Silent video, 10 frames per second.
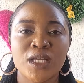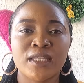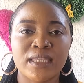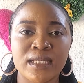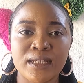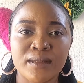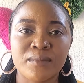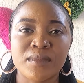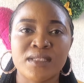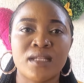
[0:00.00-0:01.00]
the
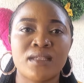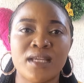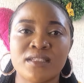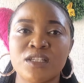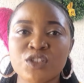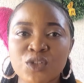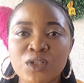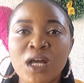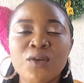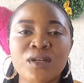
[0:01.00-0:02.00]
sanitization,
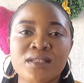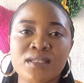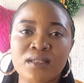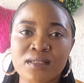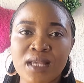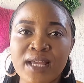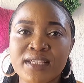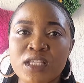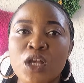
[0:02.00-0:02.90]
how you can sanitize